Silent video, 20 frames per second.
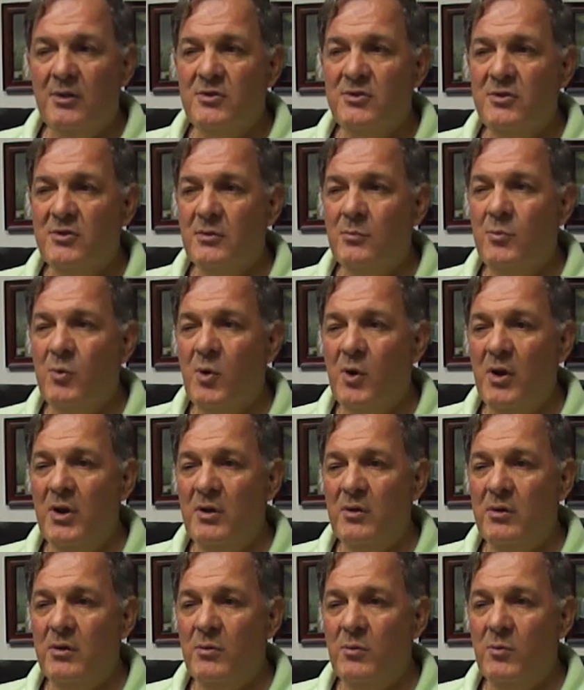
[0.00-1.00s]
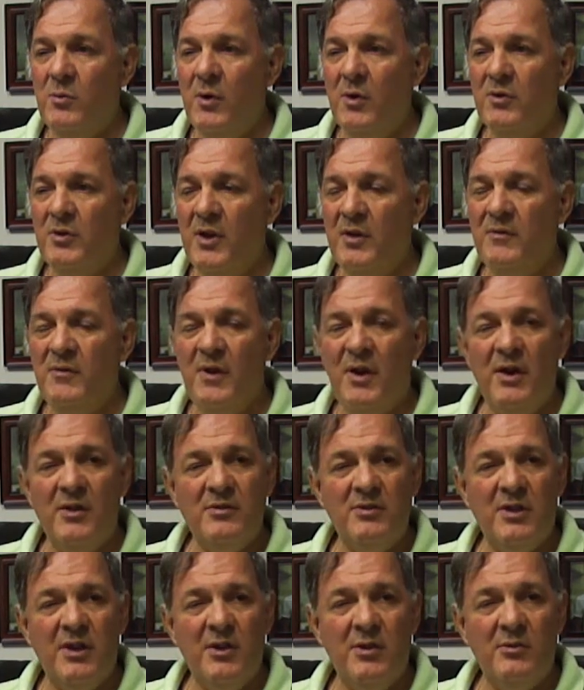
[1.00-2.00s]
to the point where they
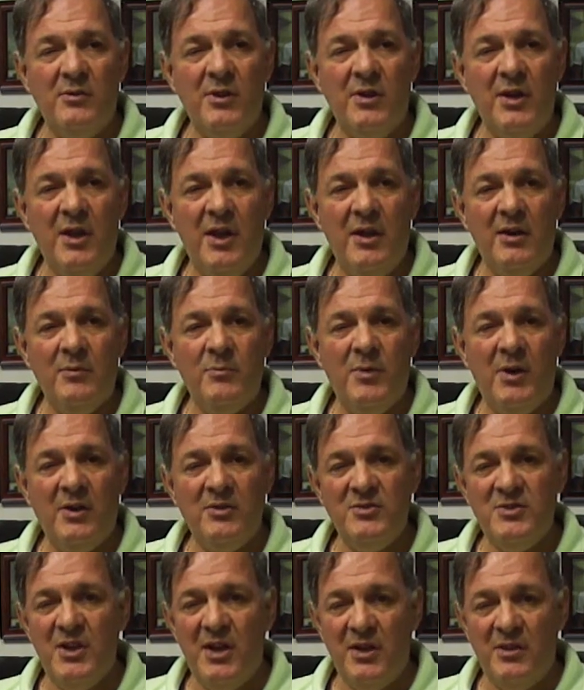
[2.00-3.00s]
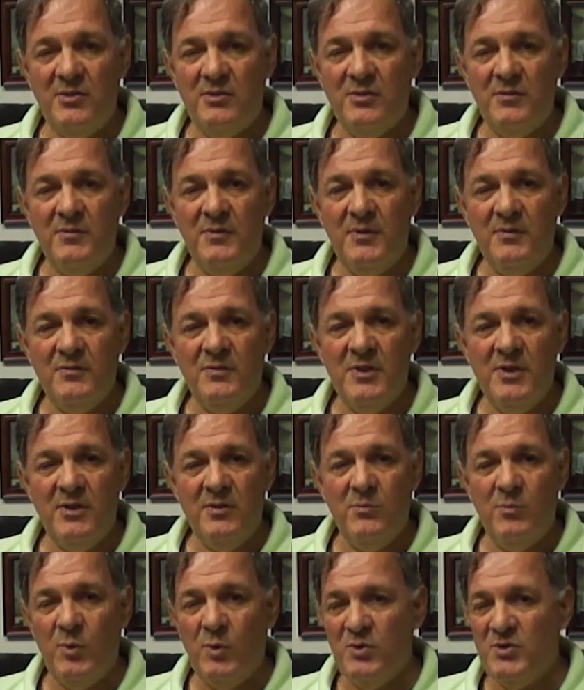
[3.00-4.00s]
found I only had about 10 to
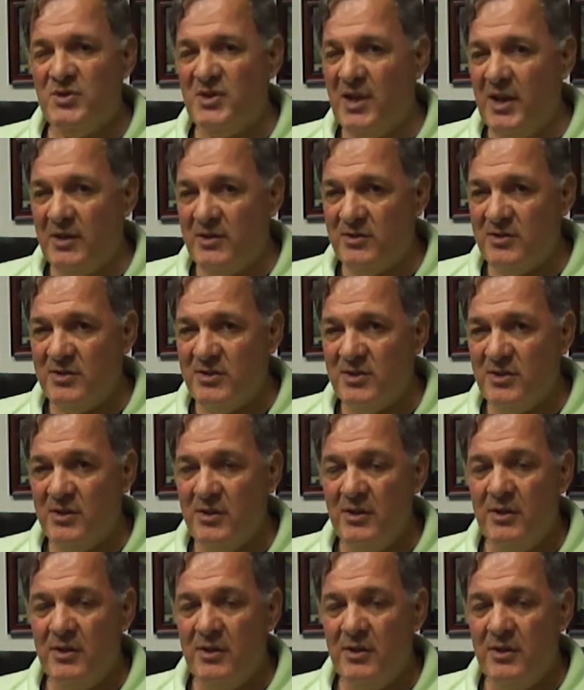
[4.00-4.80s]
15%